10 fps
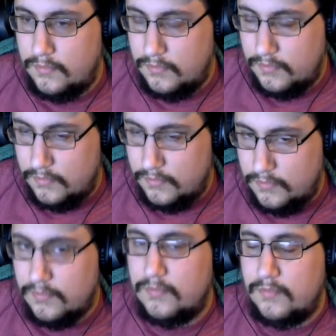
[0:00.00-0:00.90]

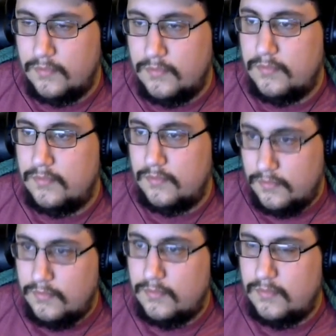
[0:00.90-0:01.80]

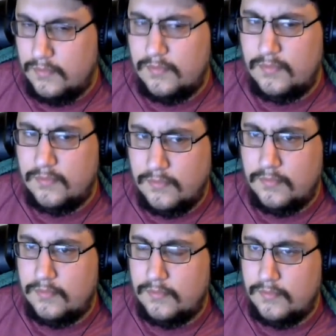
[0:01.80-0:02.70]

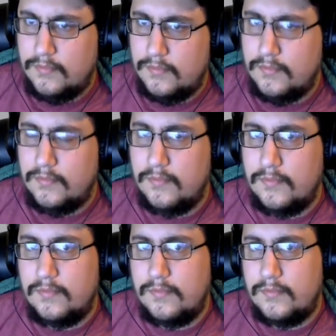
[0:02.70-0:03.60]

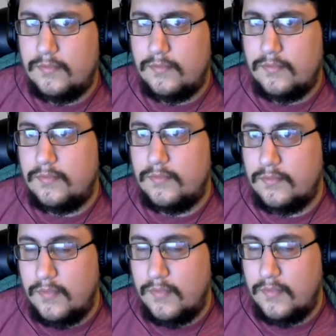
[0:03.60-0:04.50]

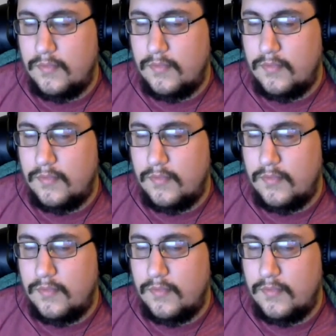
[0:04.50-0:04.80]
The person shown says nothing.